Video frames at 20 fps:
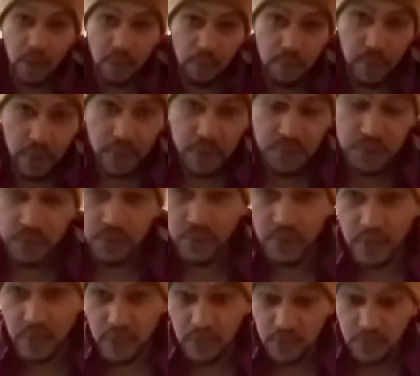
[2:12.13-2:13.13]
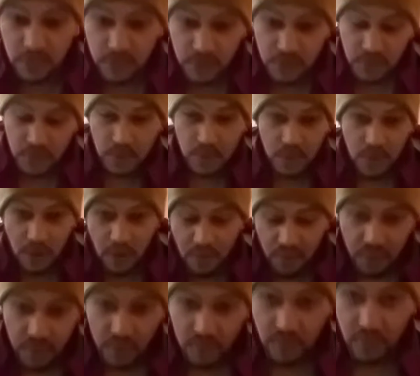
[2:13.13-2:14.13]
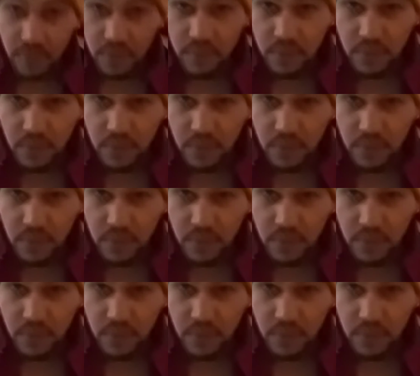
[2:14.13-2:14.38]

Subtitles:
place your knees comfortable.